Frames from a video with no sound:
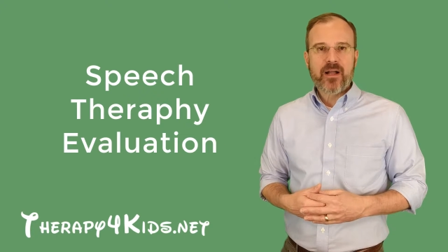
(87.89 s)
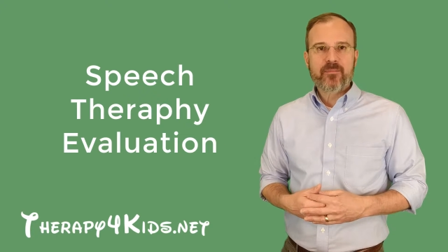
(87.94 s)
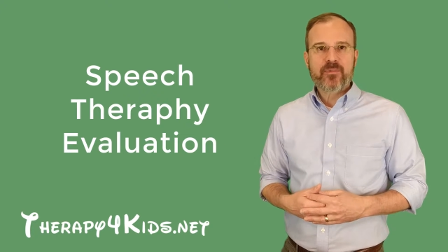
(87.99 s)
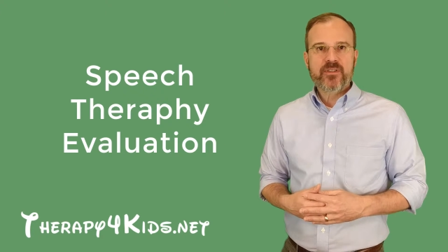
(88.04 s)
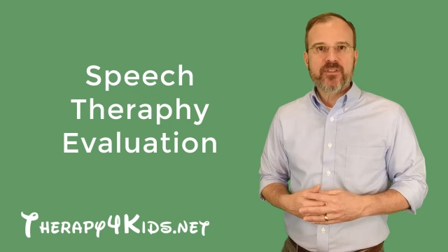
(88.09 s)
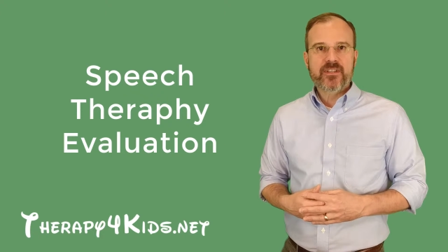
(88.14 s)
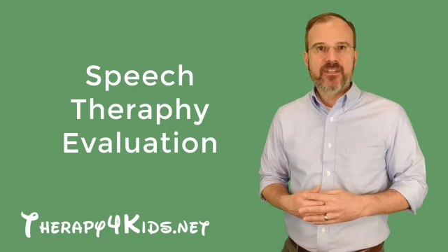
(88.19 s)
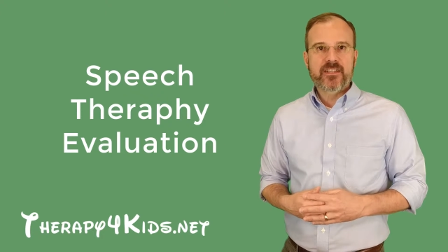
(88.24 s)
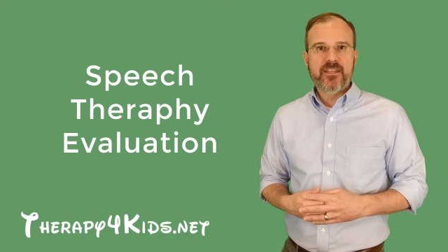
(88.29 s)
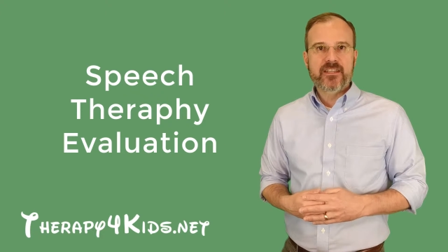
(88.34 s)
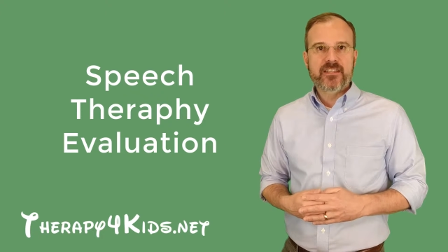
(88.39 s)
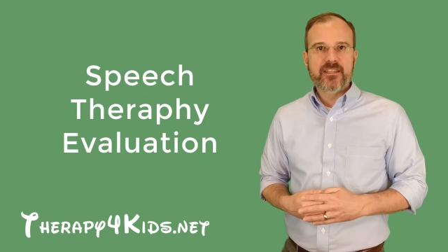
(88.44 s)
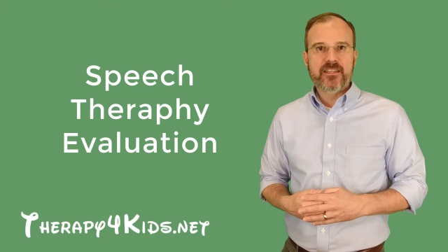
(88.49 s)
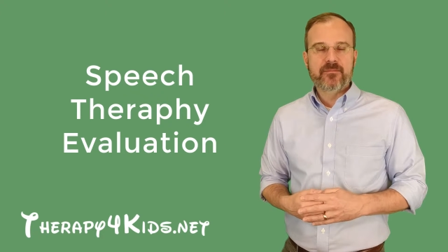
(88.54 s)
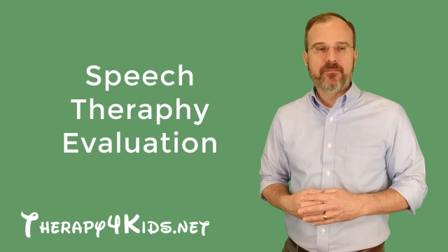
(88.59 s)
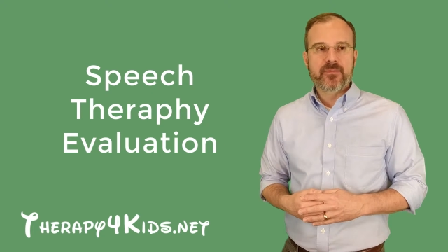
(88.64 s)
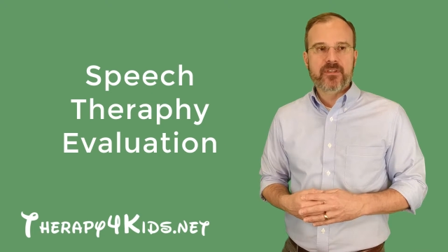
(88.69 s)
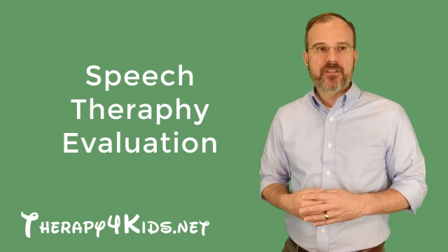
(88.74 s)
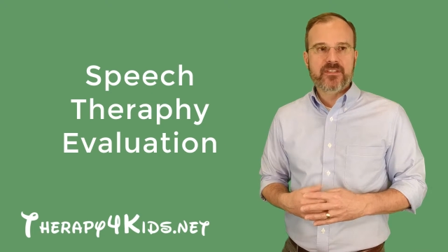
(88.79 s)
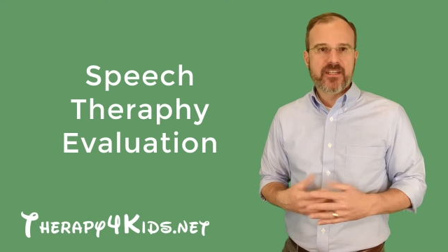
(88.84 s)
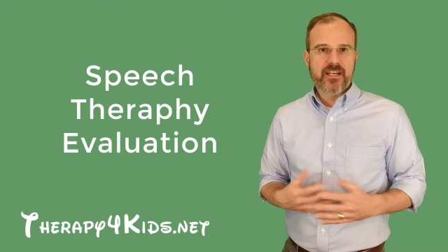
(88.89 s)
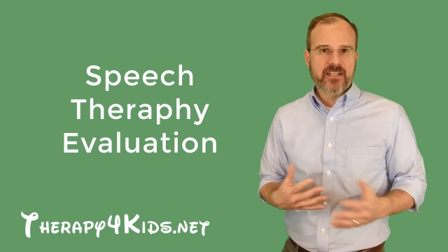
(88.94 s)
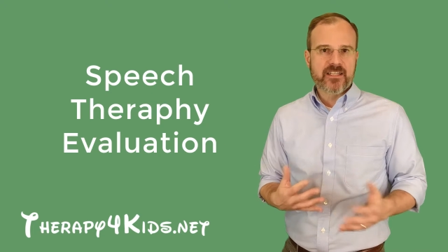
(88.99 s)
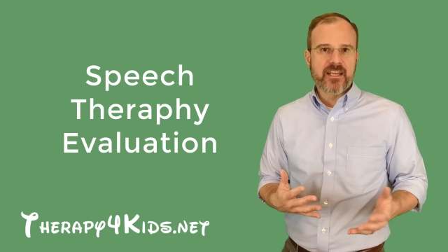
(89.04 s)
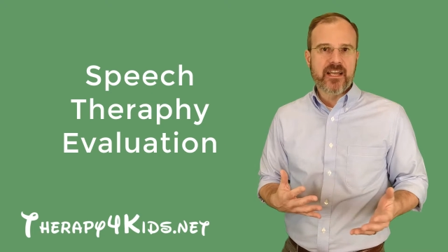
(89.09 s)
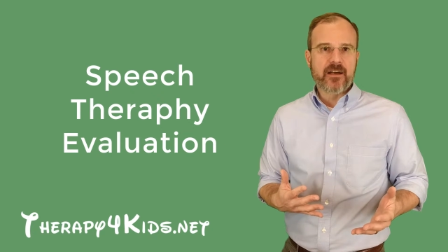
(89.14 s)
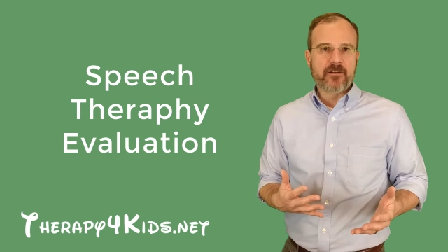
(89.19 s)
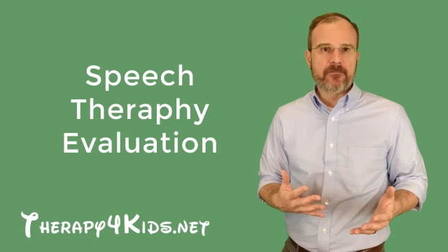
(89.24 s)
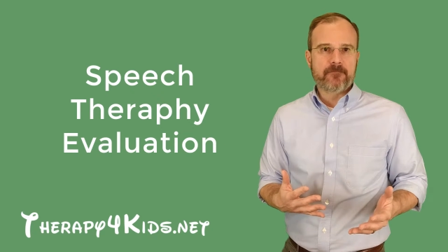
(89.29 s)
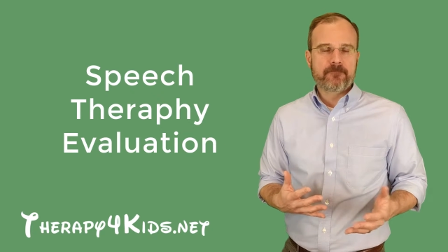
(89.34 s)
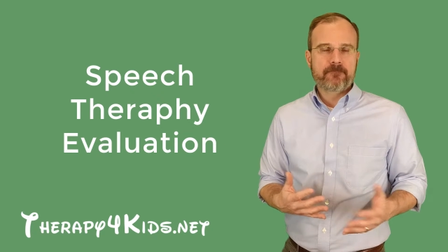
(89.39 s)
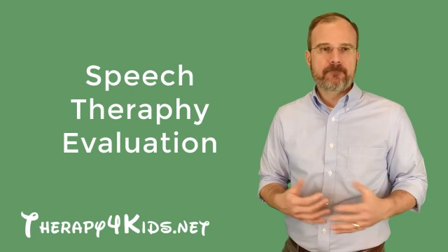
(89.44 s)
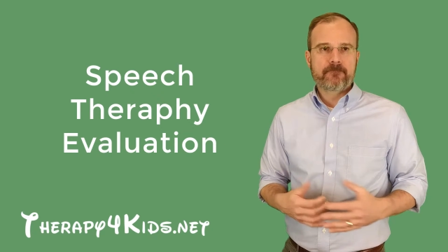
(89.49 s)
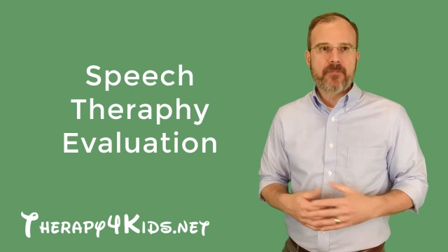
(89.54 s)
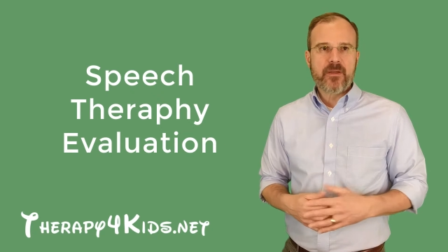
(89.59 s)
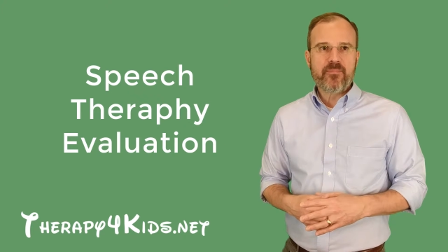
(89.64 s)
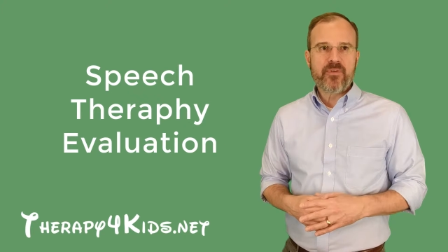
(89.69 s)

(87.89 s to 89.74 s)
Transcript: I probably should get them checked out.